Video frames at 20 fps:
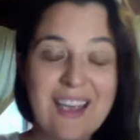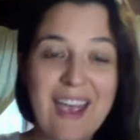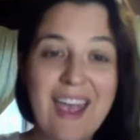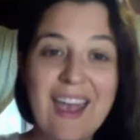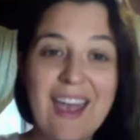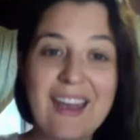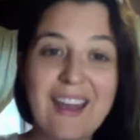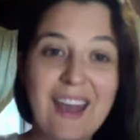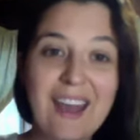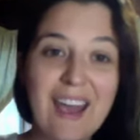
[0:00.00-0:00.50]

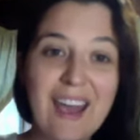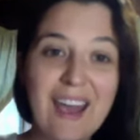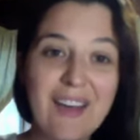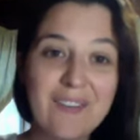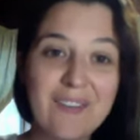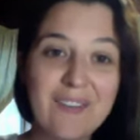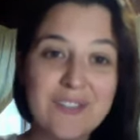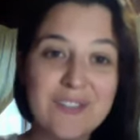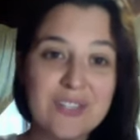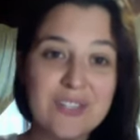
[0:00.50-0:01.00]
And
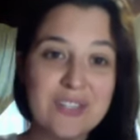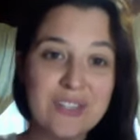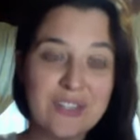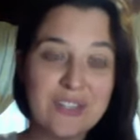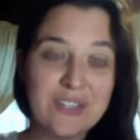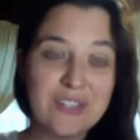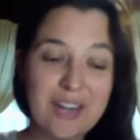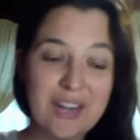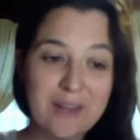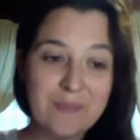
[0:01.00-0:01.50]
after
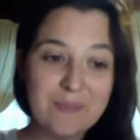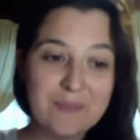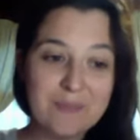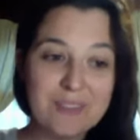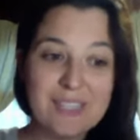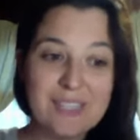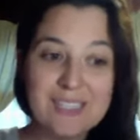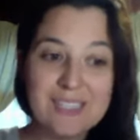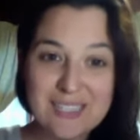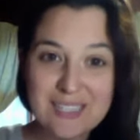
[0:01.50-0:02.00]

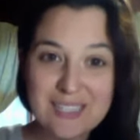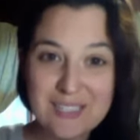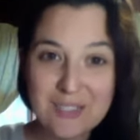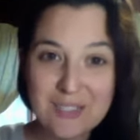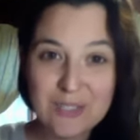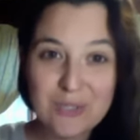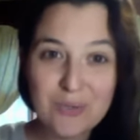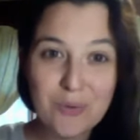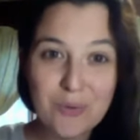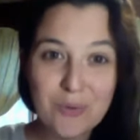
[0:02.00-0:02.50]
listening
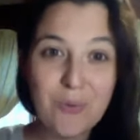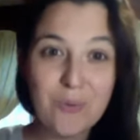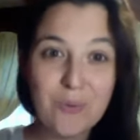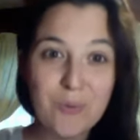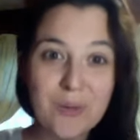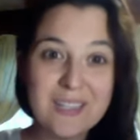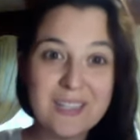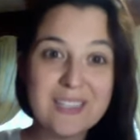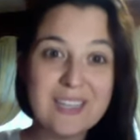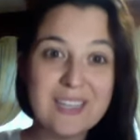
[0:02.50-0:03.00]
to
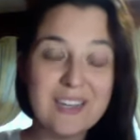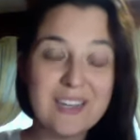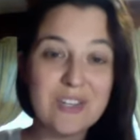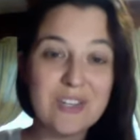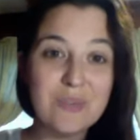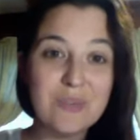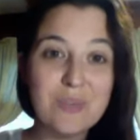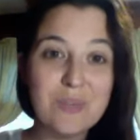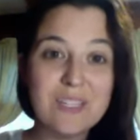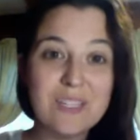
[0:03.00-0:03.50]
one
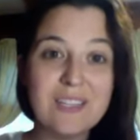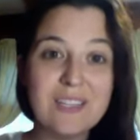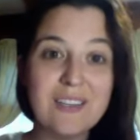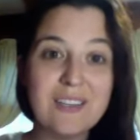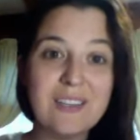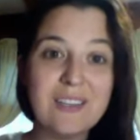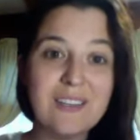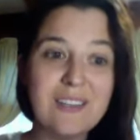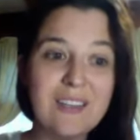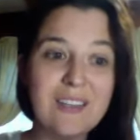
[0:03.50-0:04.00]
session we
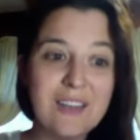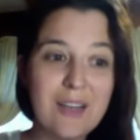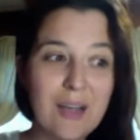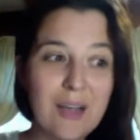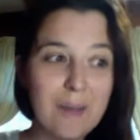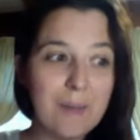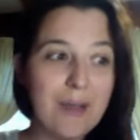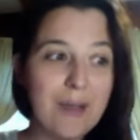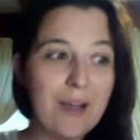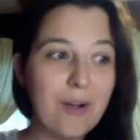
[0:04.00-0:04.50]
did
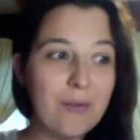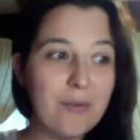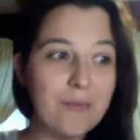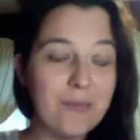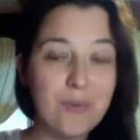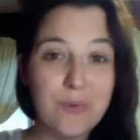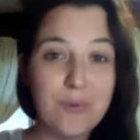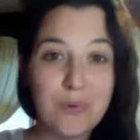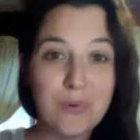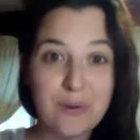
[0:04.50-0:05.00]
about
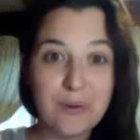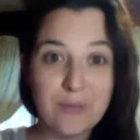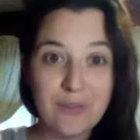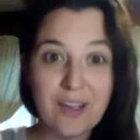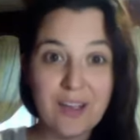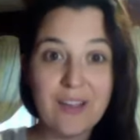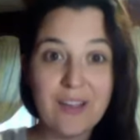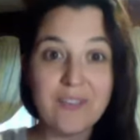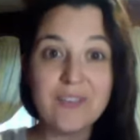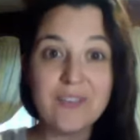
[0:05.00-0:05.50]
4 or
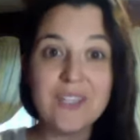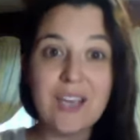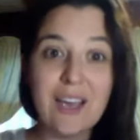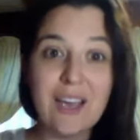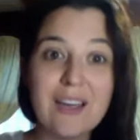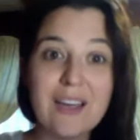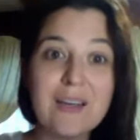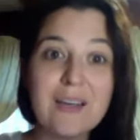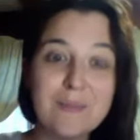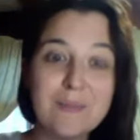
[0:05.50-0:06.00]
5
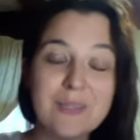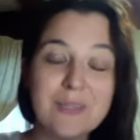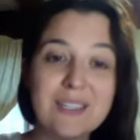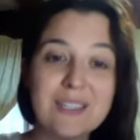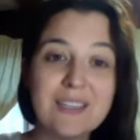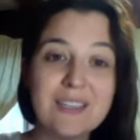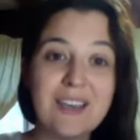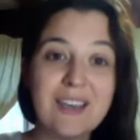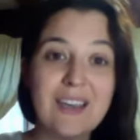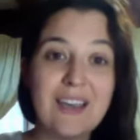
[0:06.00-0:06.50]
times,